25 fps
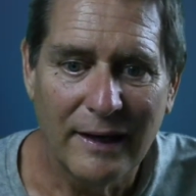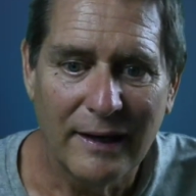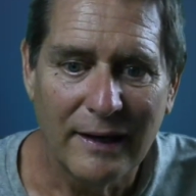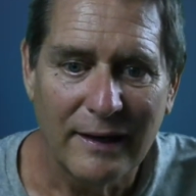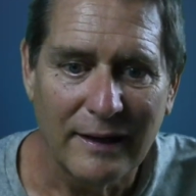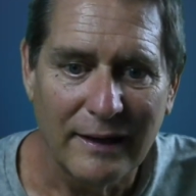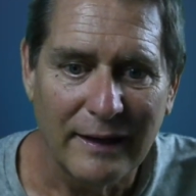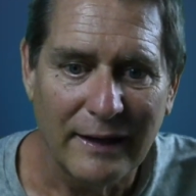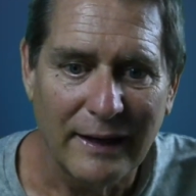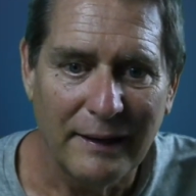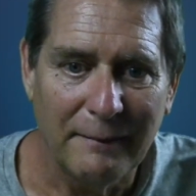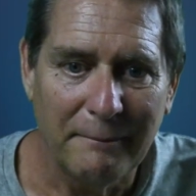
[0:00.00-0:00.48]

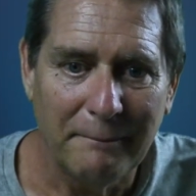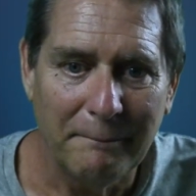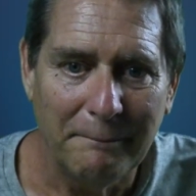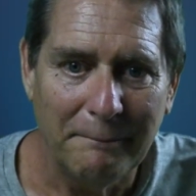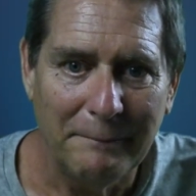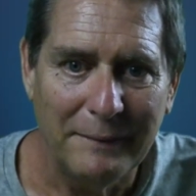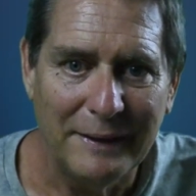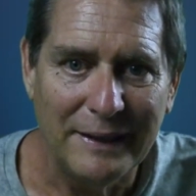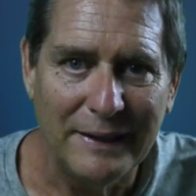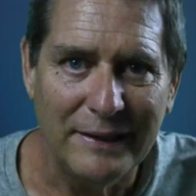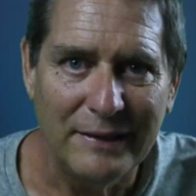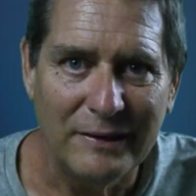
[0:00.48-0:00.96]
let
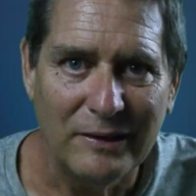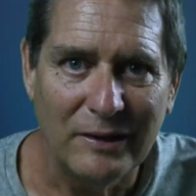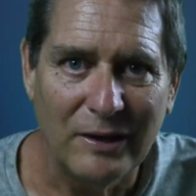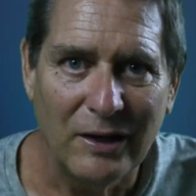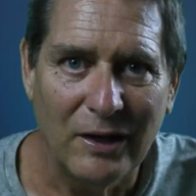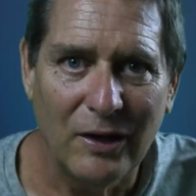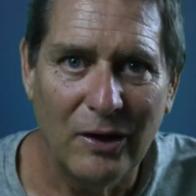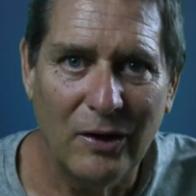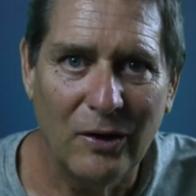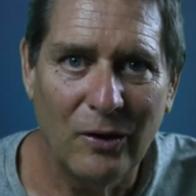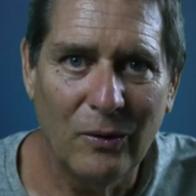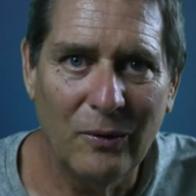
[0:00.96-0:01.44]
me
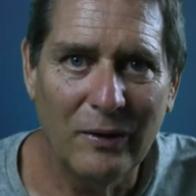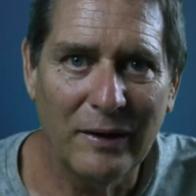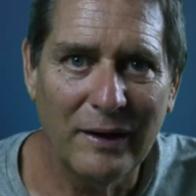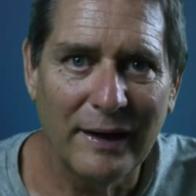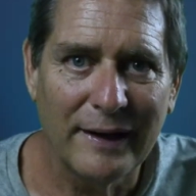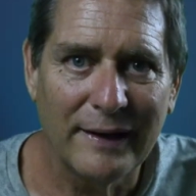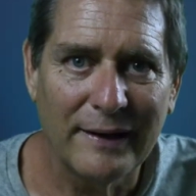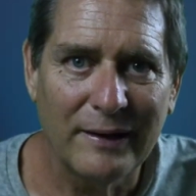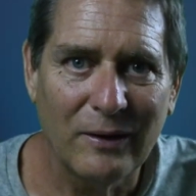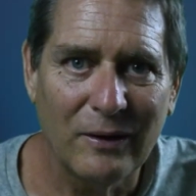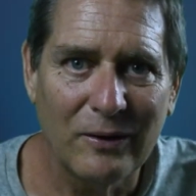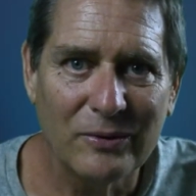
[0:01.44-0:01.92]
know.
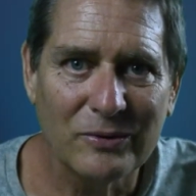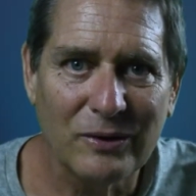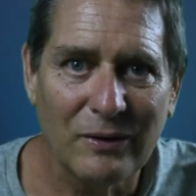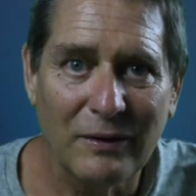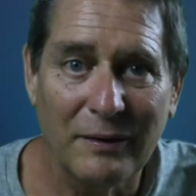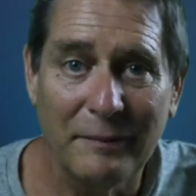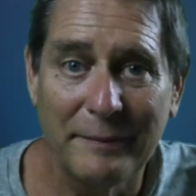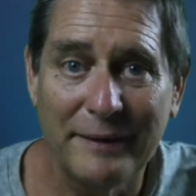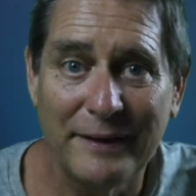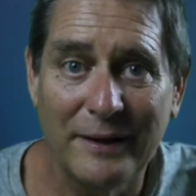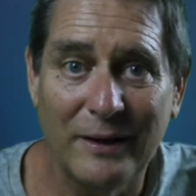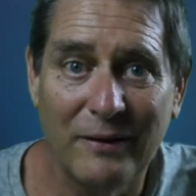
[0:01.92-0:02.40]
And also
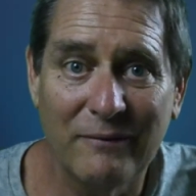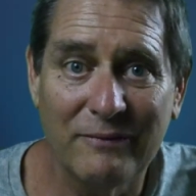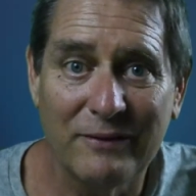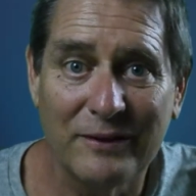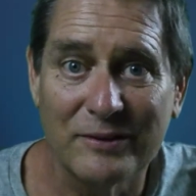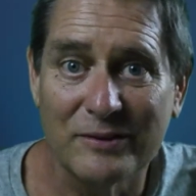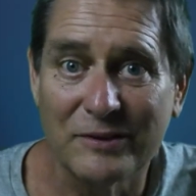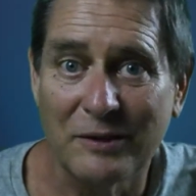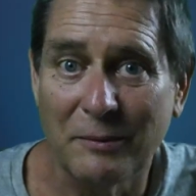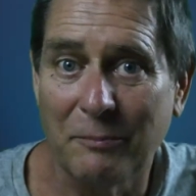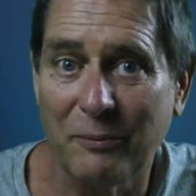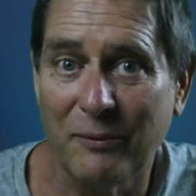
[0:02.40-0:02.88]
let me know if
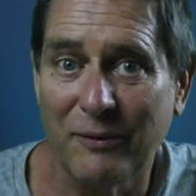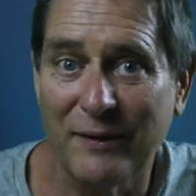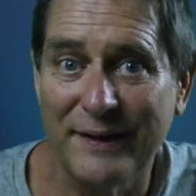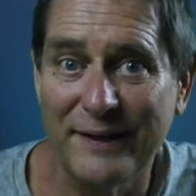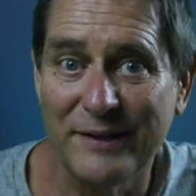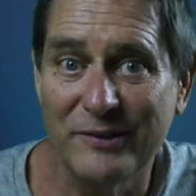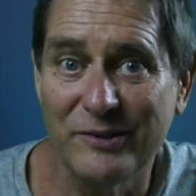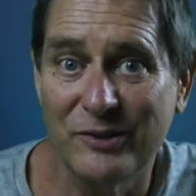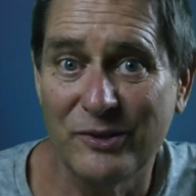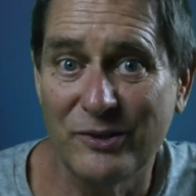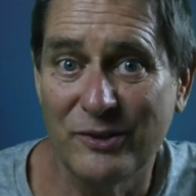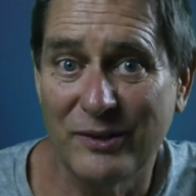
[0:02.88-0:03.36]
there's a
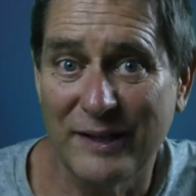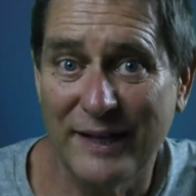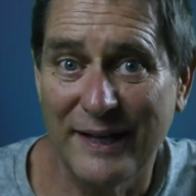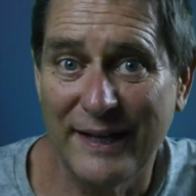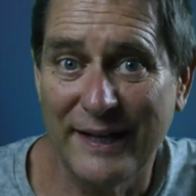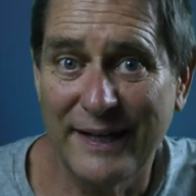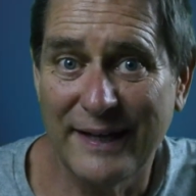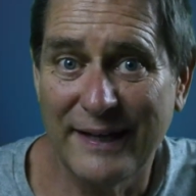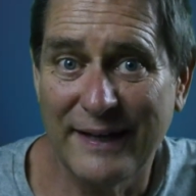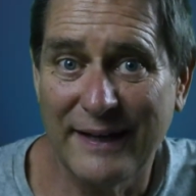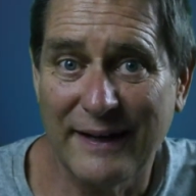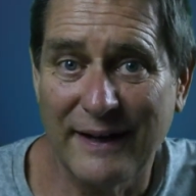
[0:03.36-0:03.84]
place you
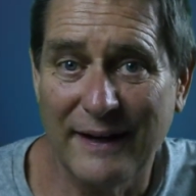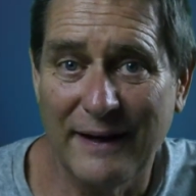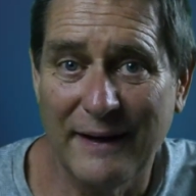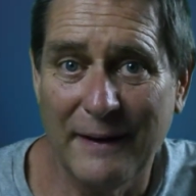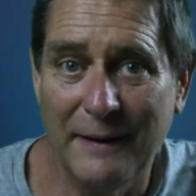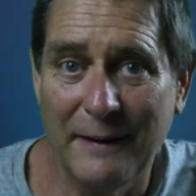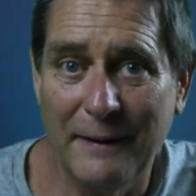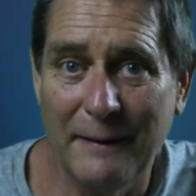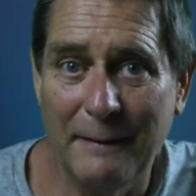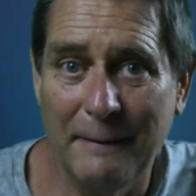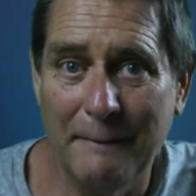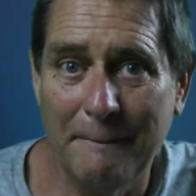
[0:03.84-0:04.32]
think
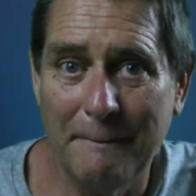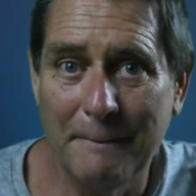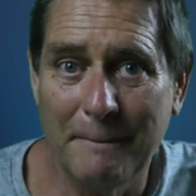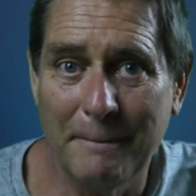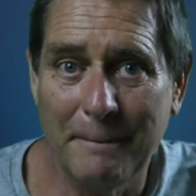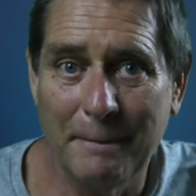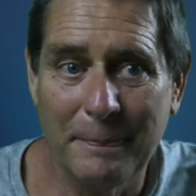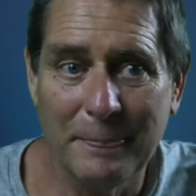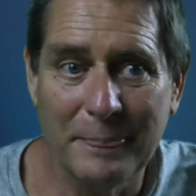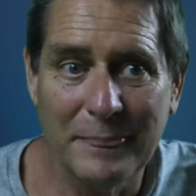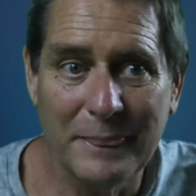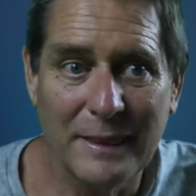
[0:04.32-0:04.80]

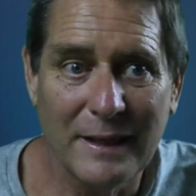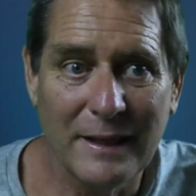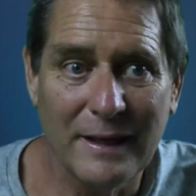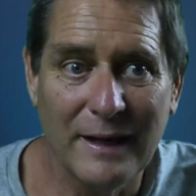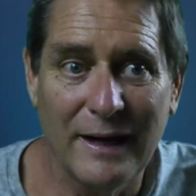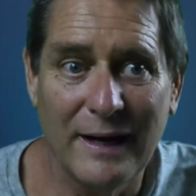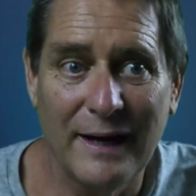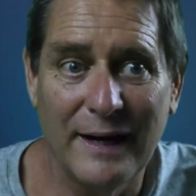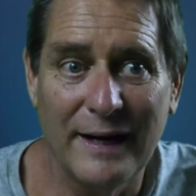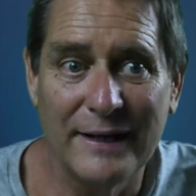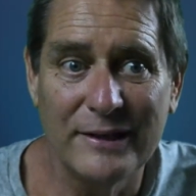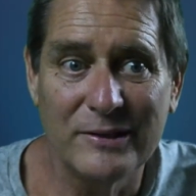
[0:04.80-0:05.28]

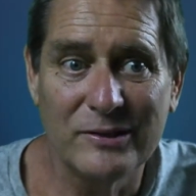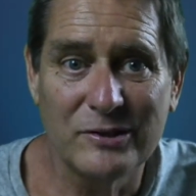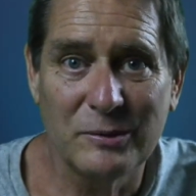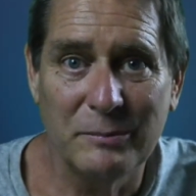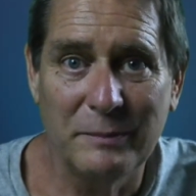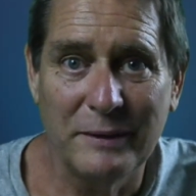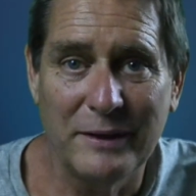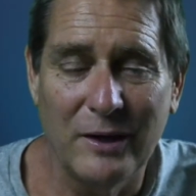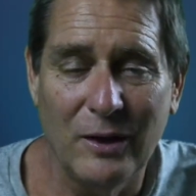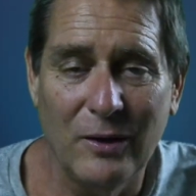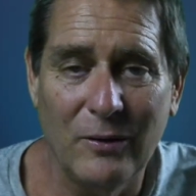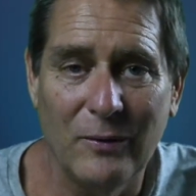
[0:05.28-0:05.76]
I should
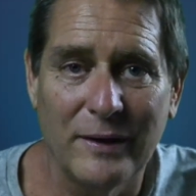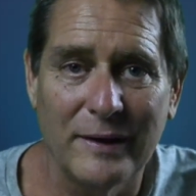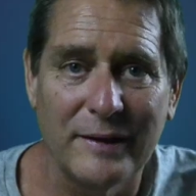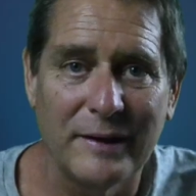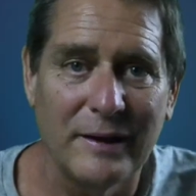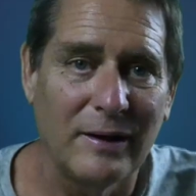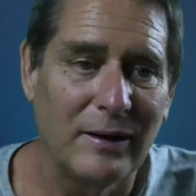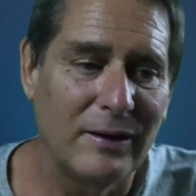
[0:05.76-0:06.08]
be going.